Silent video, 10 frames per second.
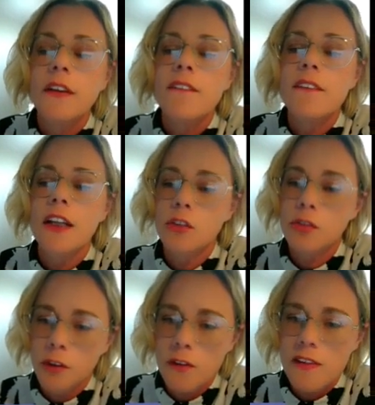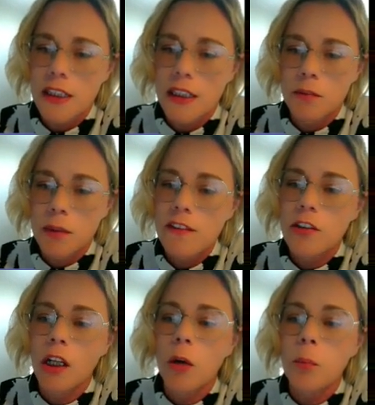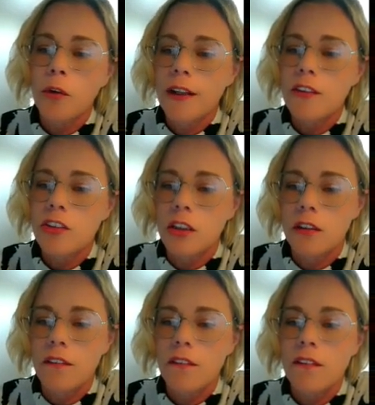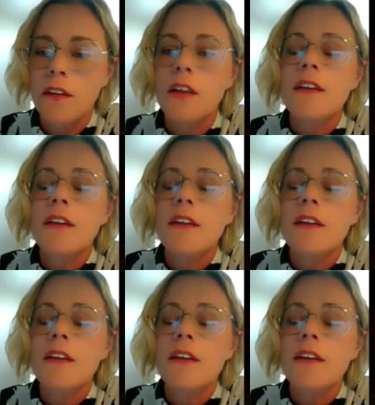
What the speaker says: Schedule 14, metering operations,